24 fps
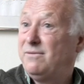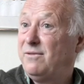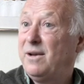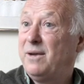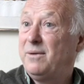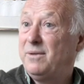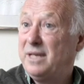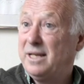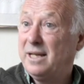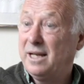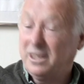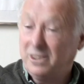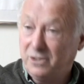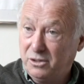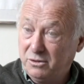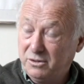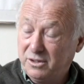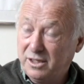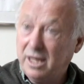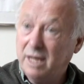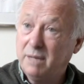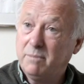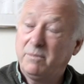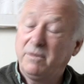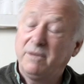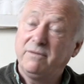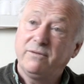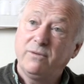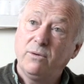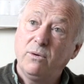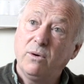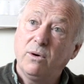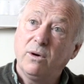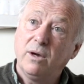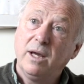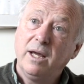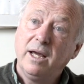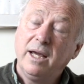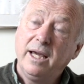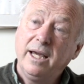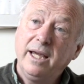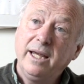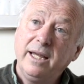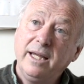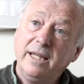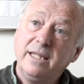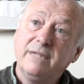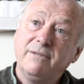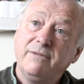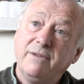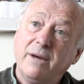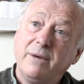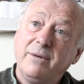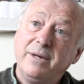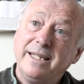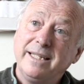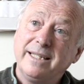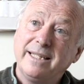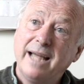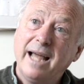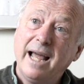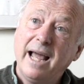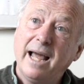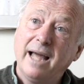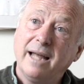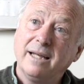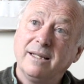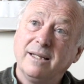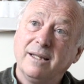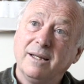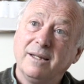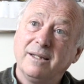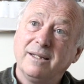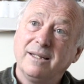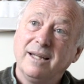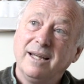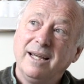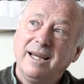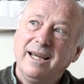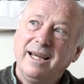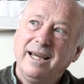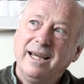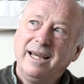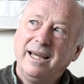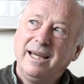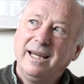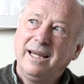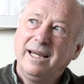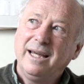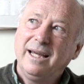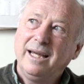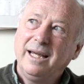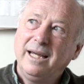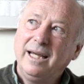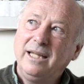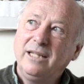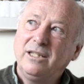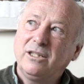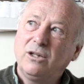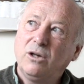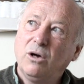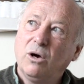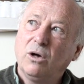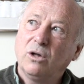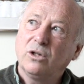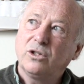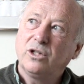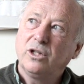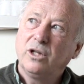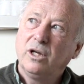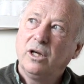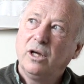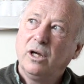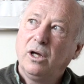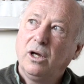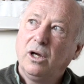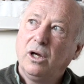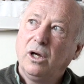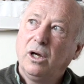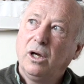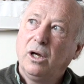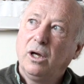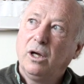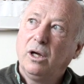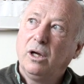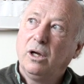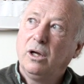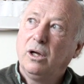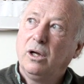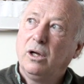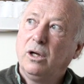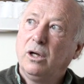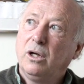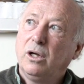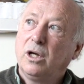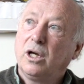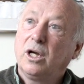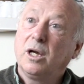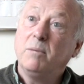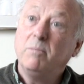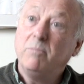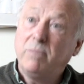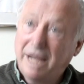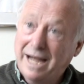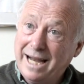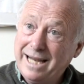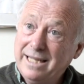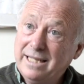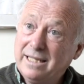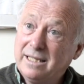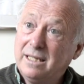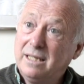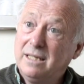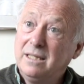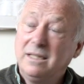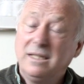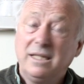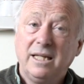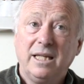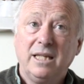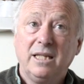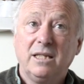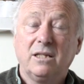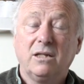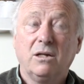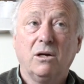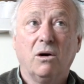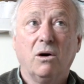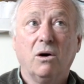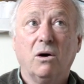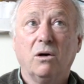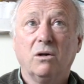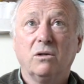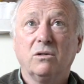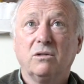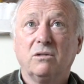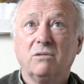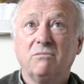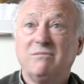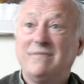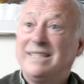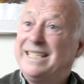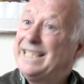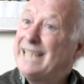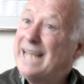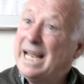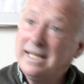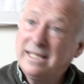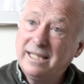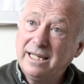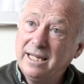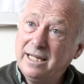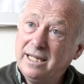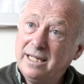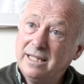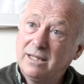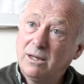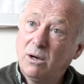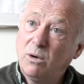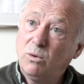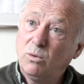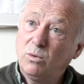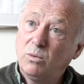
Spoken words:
very, as you said before, it is very sad that he's got complacent, he's got set in his old